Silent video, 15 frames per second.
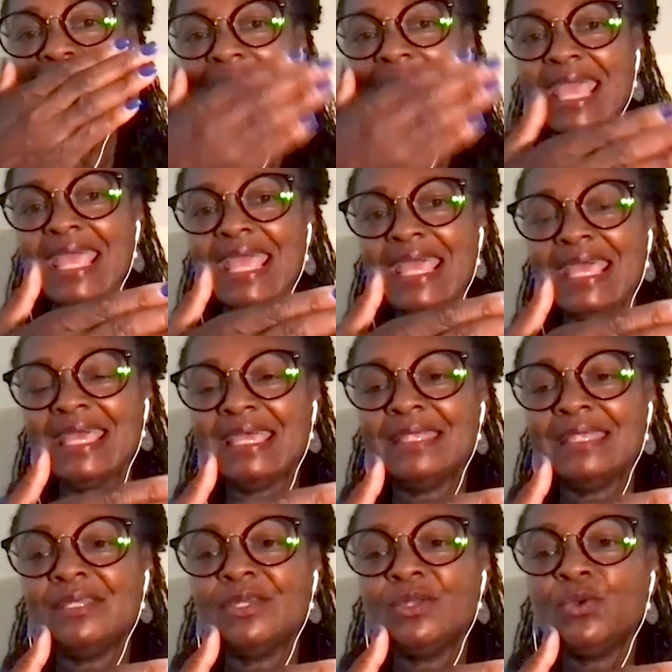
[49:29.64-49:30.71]

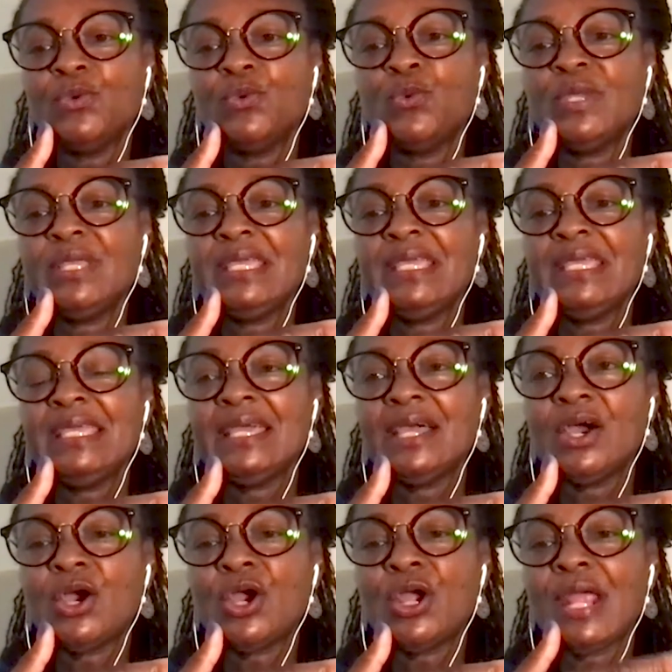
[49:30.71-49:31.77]
And we
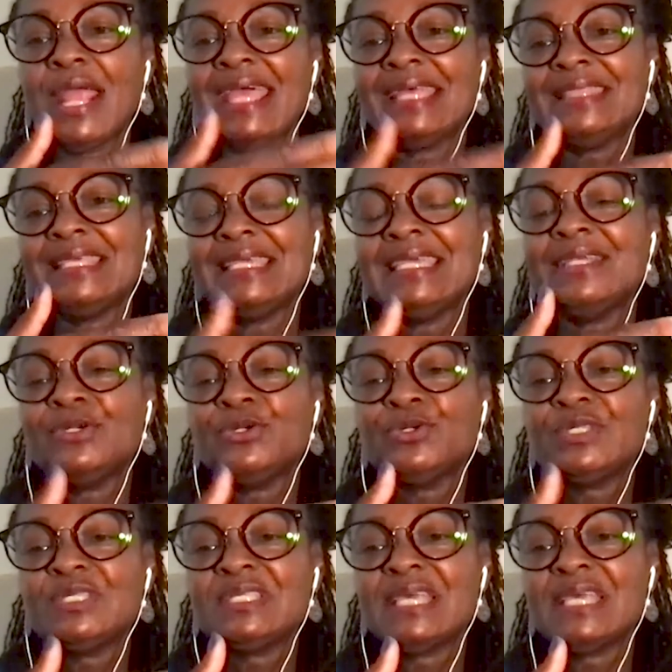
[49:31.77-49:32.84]
are at the
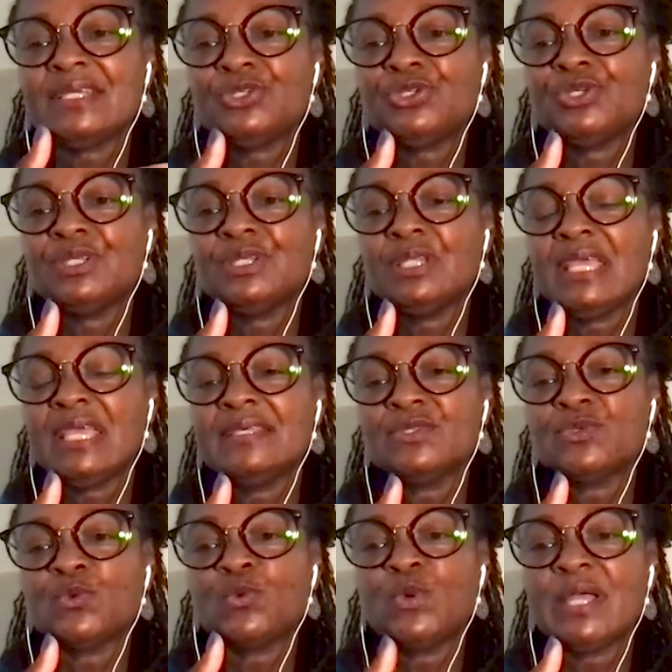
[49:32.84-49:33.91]
intersection as
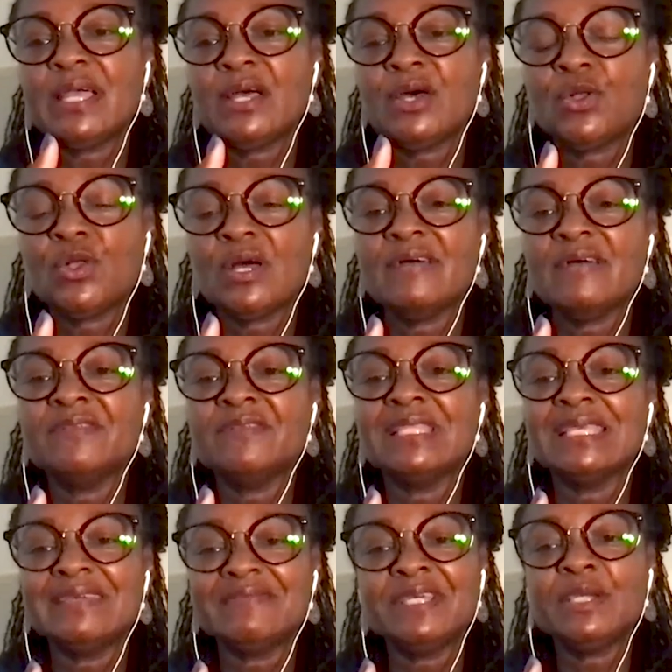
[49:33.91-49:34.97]
well of
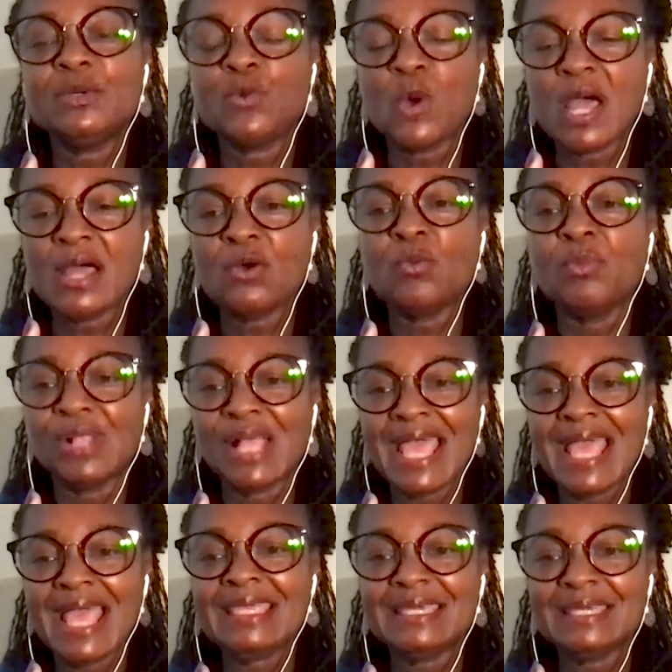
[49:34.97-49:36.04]
living while Black